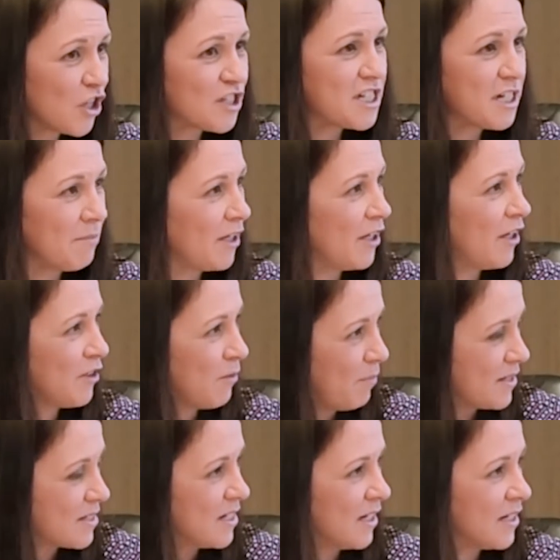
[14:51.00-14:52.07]
costing me, the
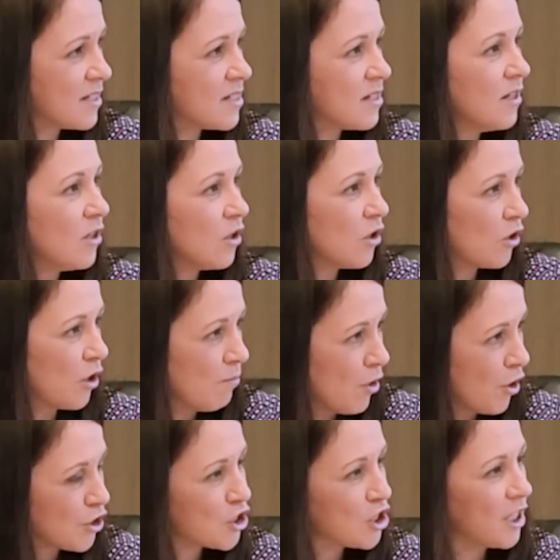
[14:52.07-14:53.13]
business,
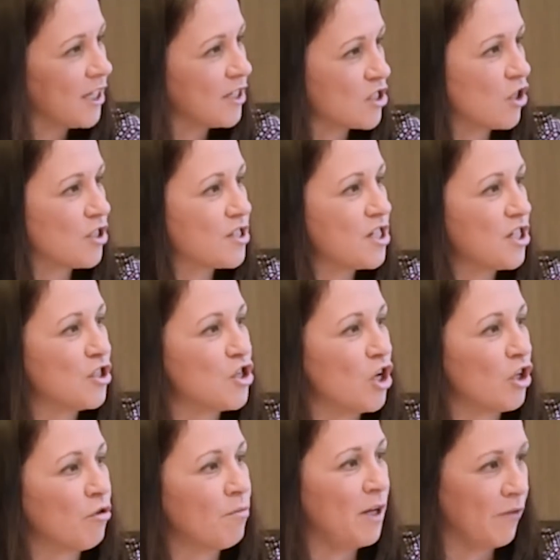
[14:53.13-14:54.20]
commercially, it's costing
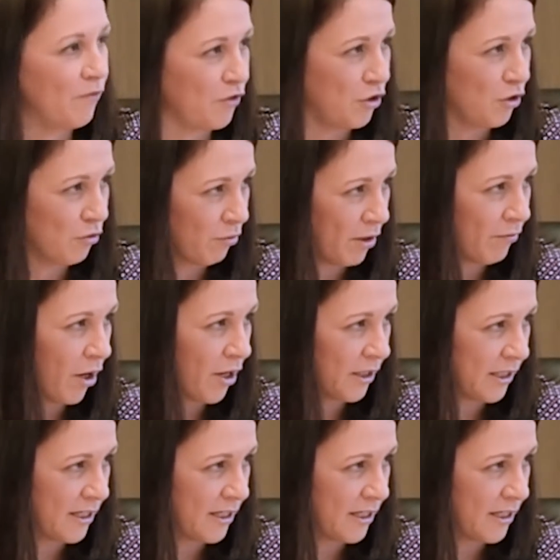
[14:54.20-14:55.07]
$1 a minute for you to rewrite your